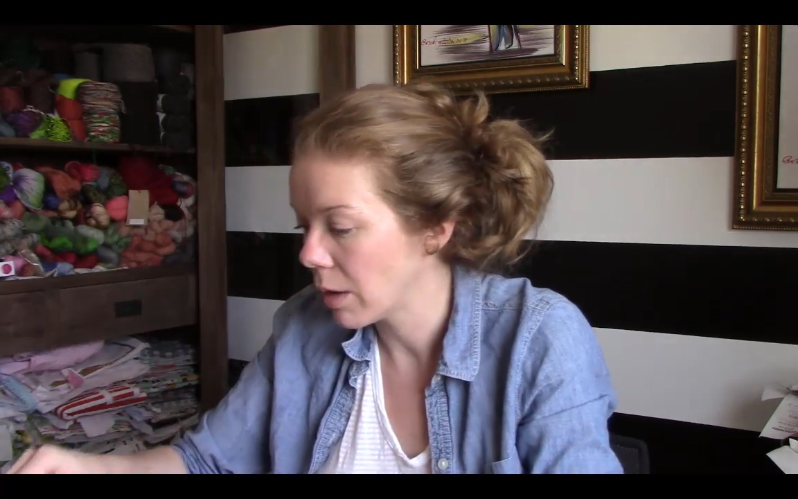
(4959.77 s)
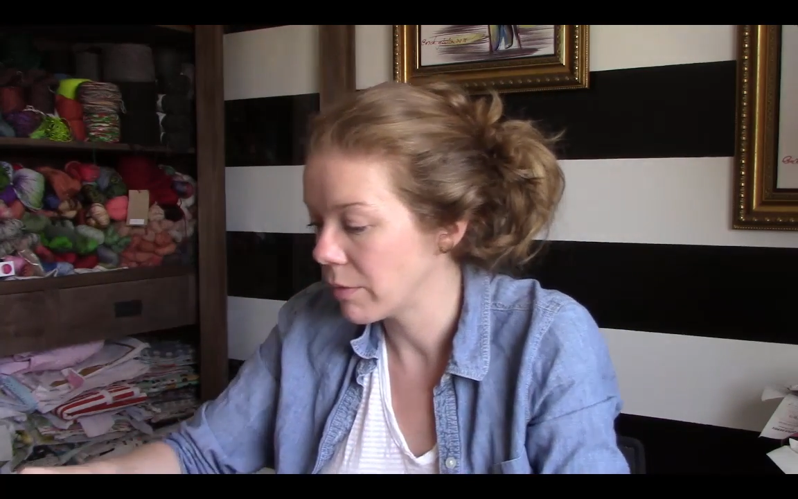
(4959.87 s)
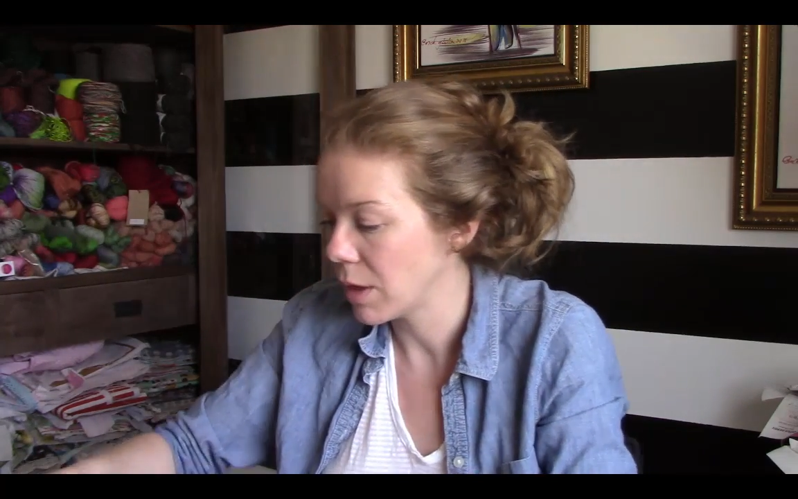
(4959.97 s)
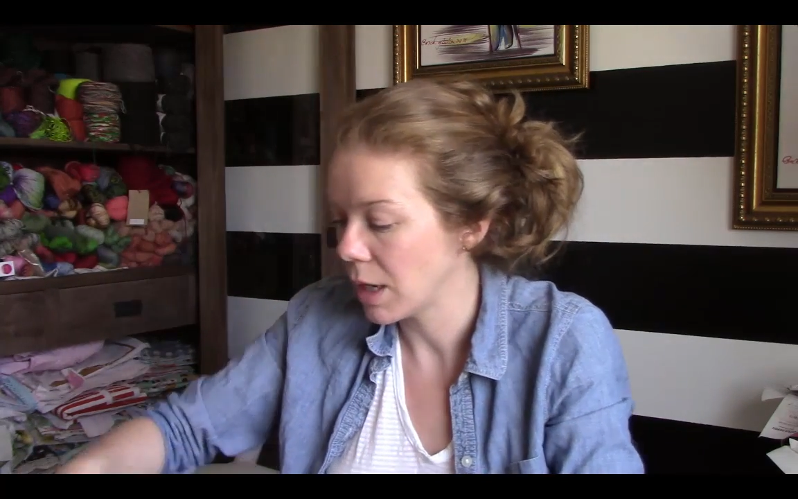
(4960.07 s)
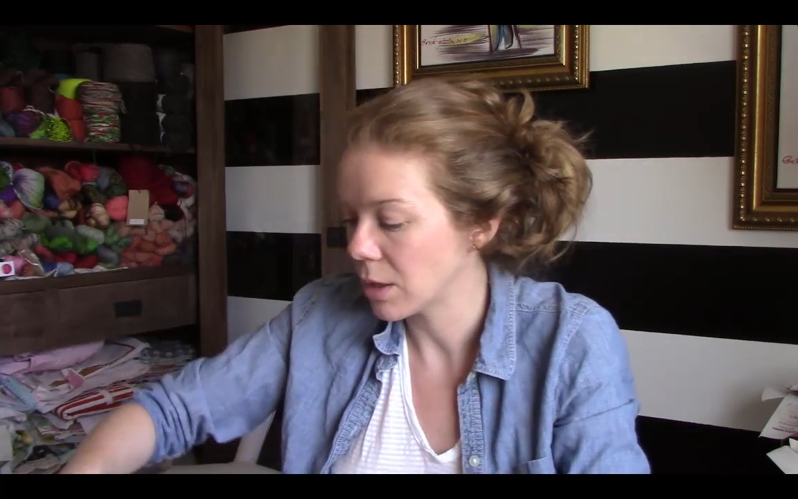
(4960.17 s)

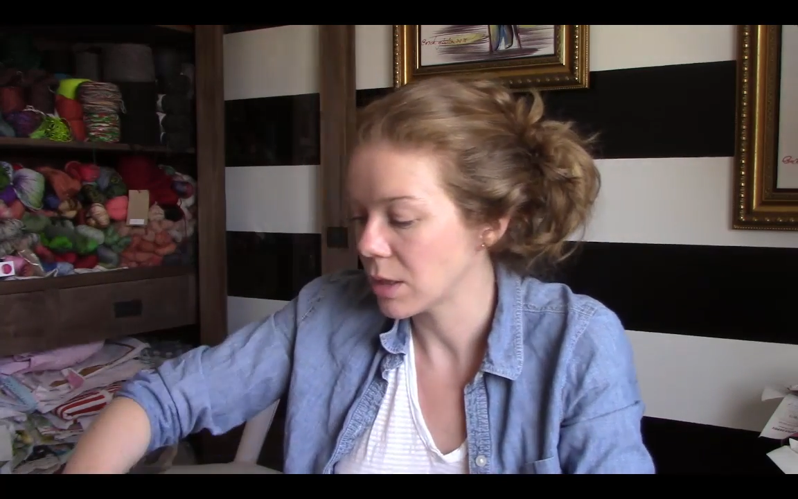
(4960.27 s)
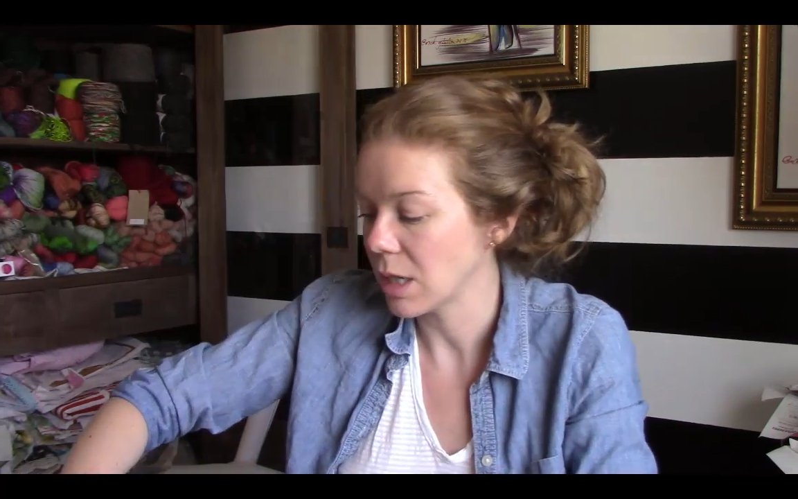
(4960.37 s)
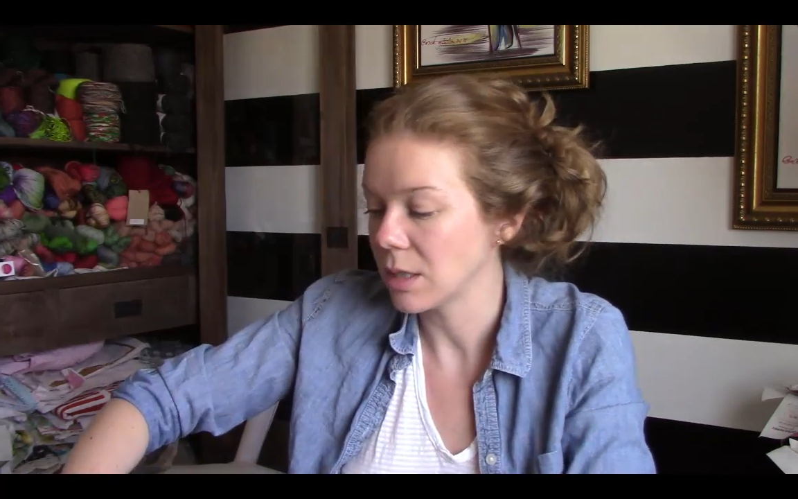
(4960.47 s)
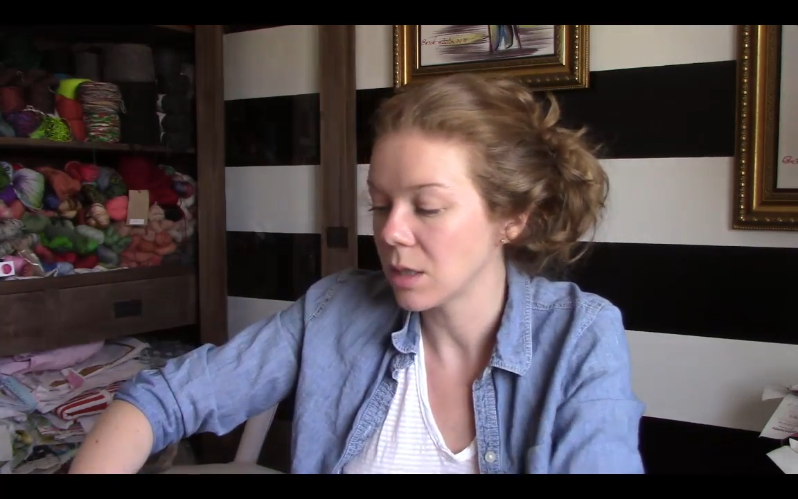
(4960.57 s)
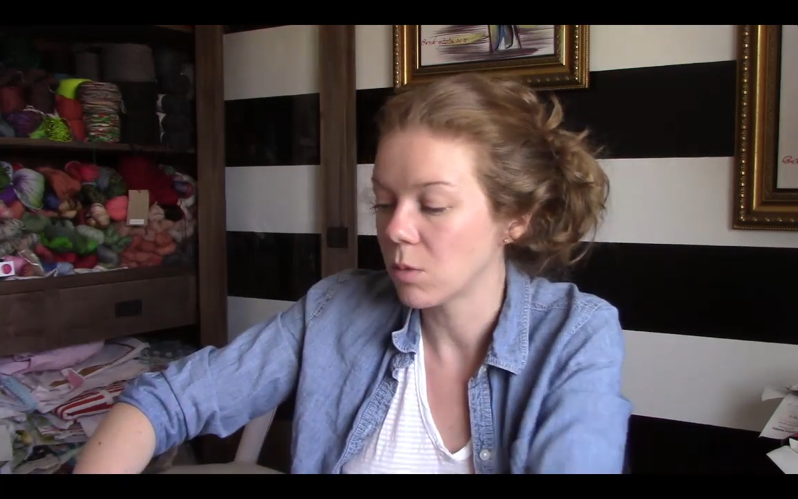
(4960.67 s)
of their
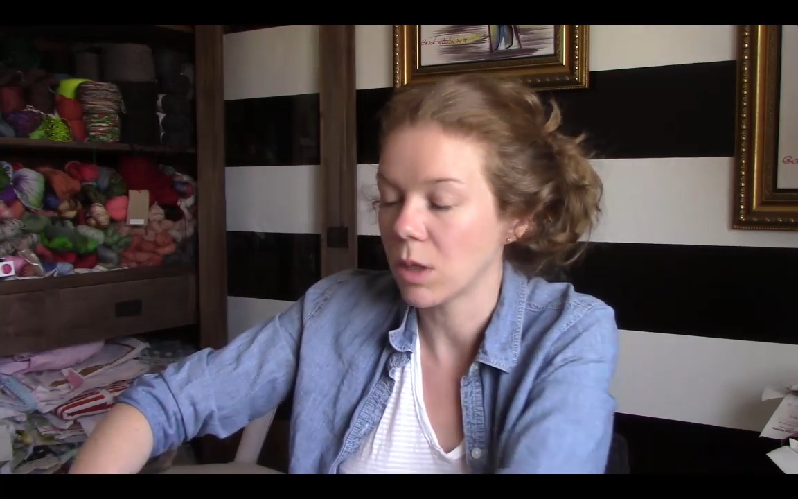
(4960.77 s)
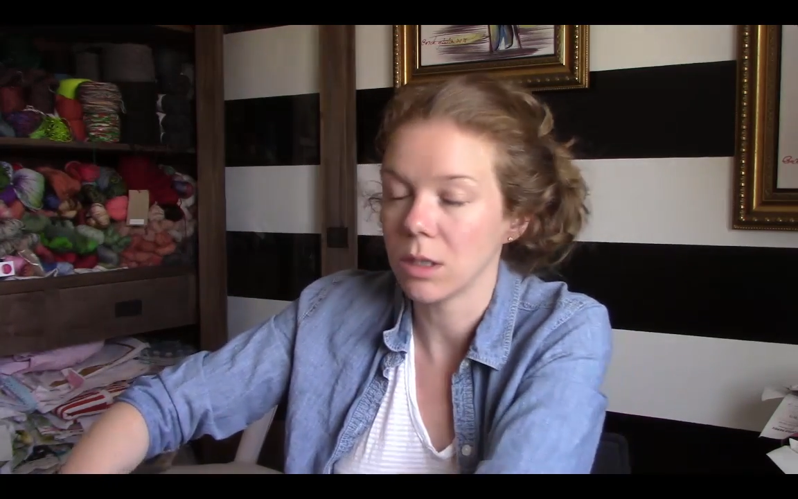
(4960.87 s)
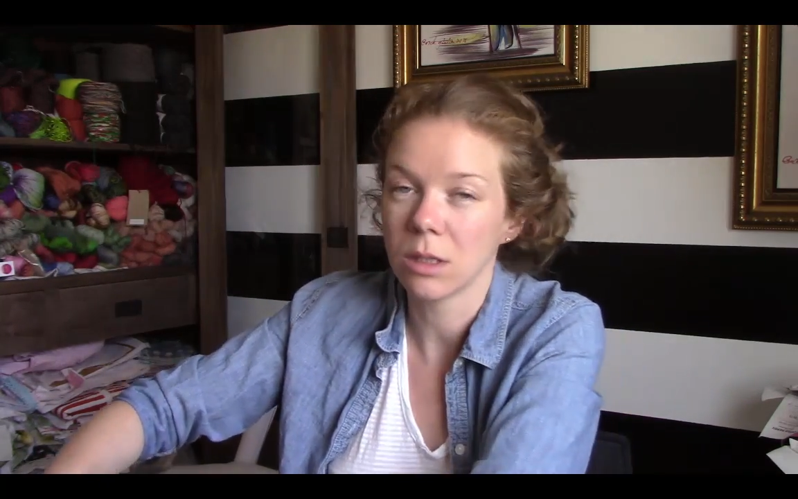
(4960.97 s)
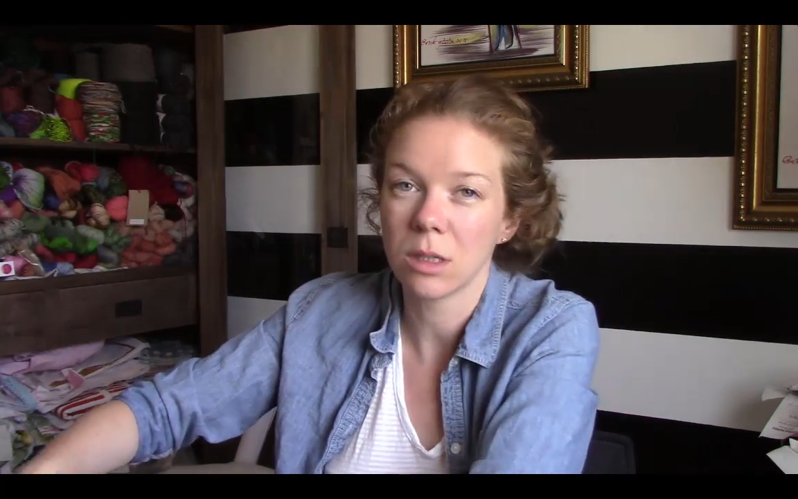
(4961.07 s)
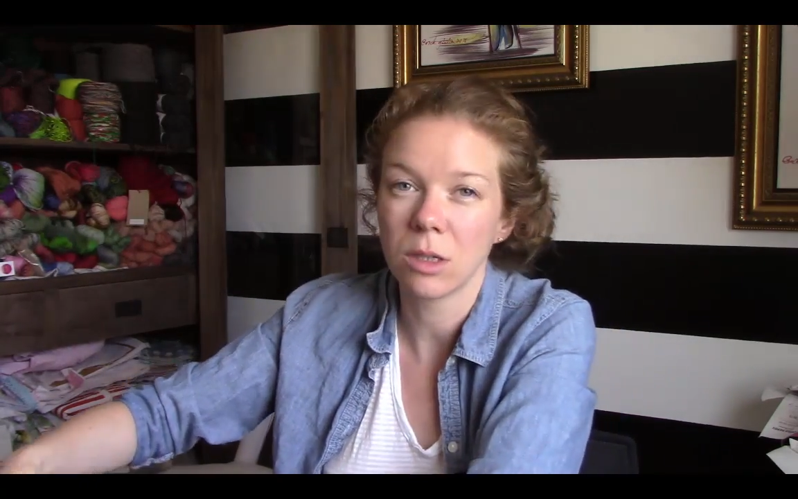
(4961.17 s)
scented
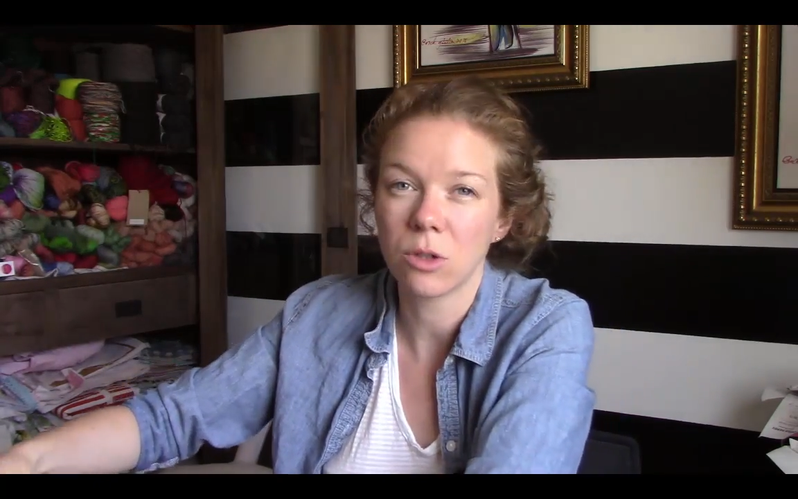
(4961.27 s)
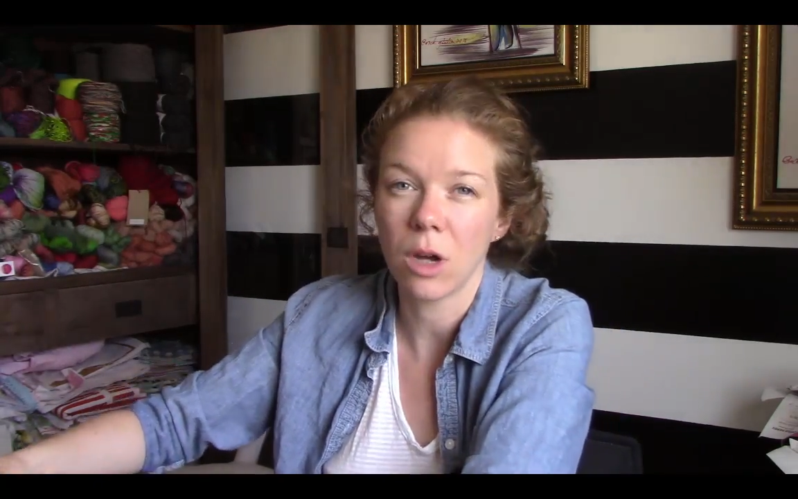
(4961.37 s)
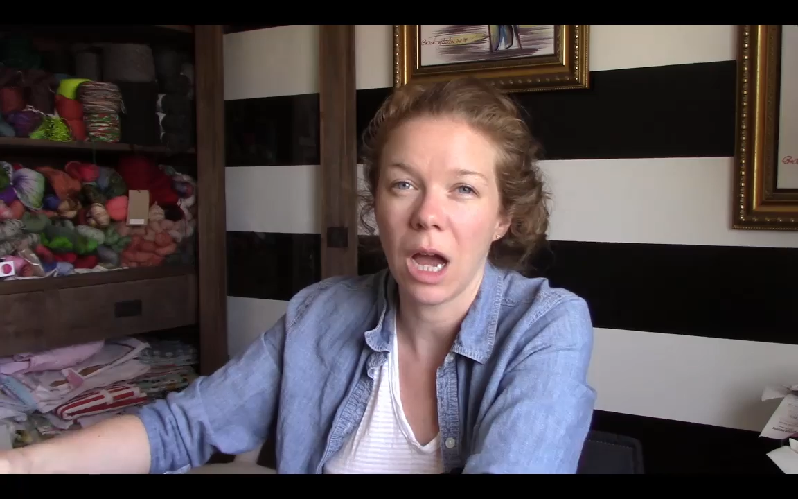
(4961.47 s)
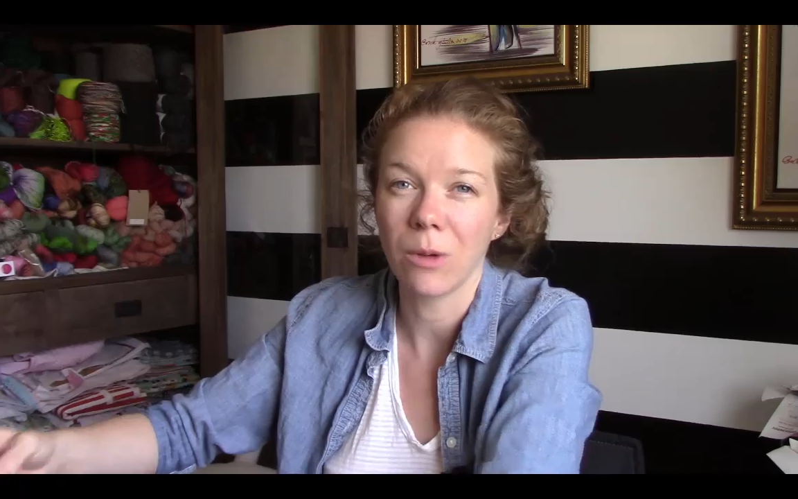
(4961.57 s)
ones to try,